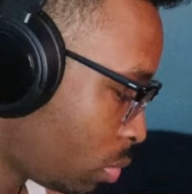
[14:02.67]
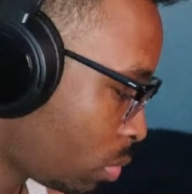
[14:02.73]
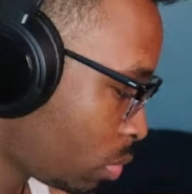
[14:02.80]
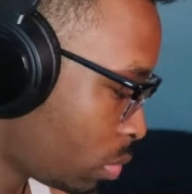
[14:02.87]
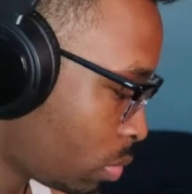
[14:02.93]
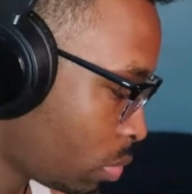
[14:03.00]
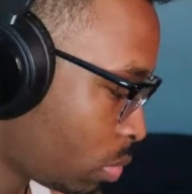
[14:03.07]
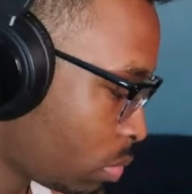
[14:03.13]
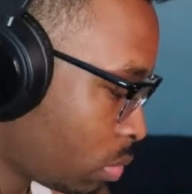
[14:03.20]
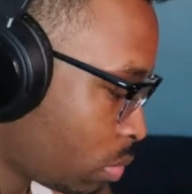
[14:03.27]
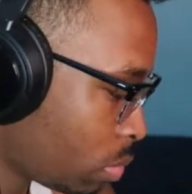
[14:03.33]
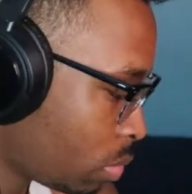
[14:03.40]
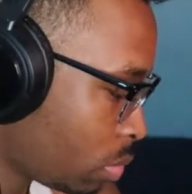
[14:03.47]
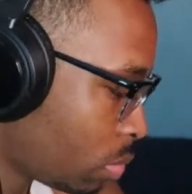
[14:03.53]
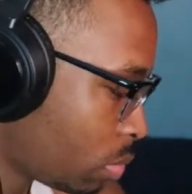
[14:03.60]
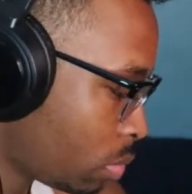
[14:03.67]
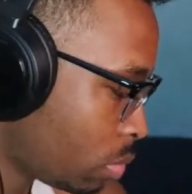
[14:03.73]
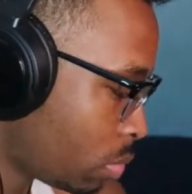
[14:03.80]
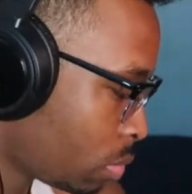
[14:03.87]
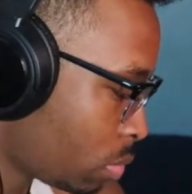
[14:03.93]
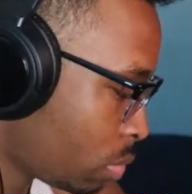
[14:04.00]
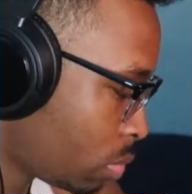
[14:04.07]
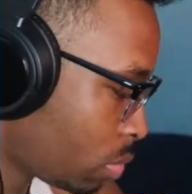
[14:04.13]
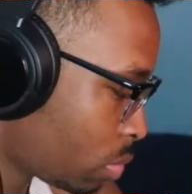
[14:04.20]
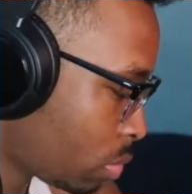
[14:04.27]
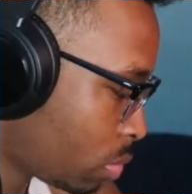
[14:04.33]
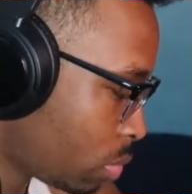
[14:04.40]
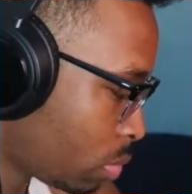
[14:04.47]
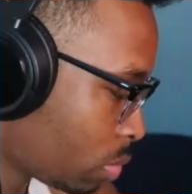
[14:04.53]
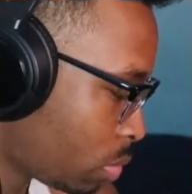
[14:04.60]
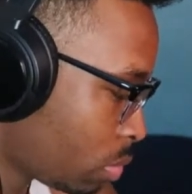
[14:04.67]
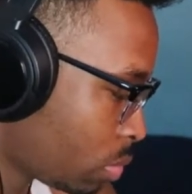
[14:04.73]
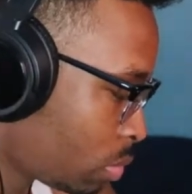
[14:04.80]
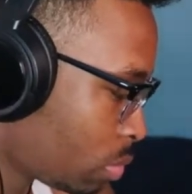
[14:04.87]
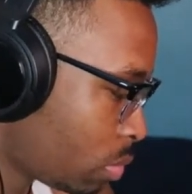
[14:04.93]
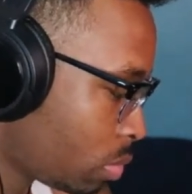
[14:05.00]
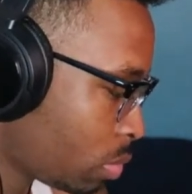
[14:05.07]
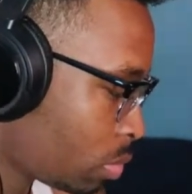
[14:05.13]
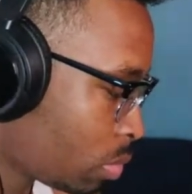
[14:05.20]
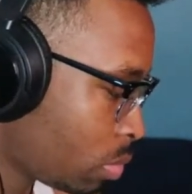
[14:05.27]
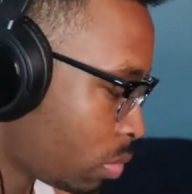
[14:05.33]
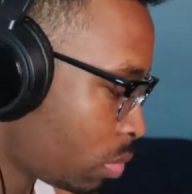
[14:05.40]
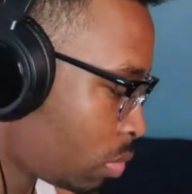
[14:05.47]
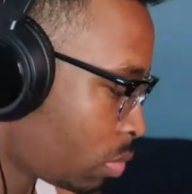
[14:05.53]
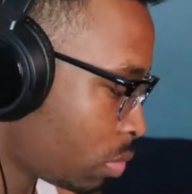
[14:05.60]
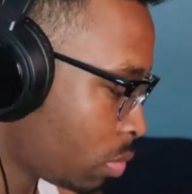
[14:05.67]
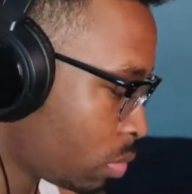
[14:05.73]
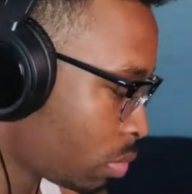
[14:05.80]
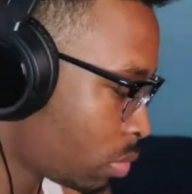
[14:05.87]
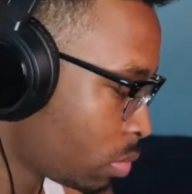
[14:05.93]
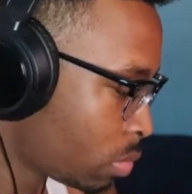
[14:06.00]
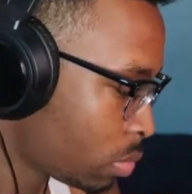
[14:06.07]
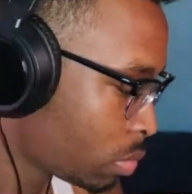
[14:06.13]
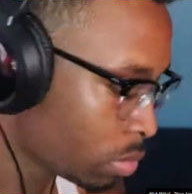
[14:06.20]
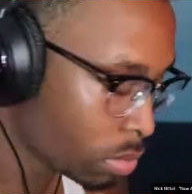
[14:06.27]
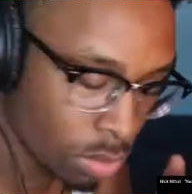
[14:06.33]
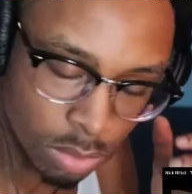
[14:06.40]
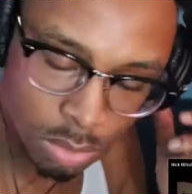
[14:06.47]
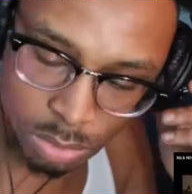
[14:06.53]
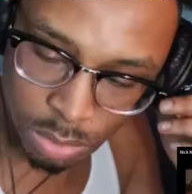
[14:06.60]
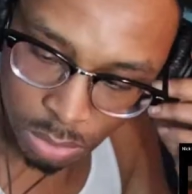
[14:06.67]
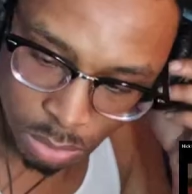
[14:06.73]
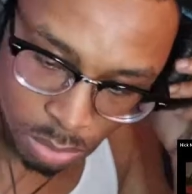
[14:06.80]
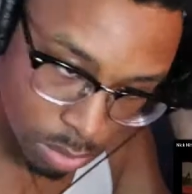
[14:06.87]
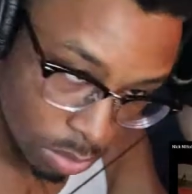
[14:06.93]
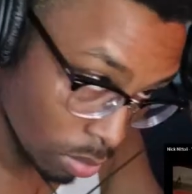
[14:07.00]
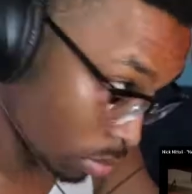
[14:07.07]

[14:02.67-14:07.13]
No one is speaking in this clip.